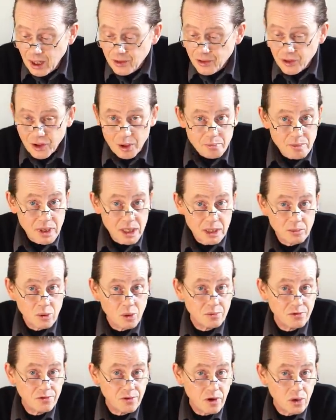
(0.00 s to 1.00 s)
The
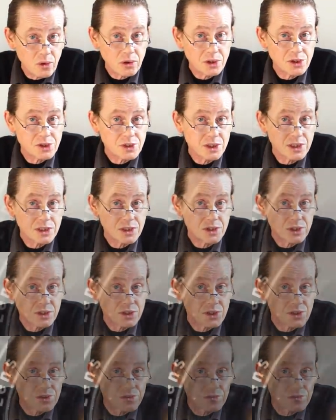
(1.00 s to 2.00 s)
minimum focus distance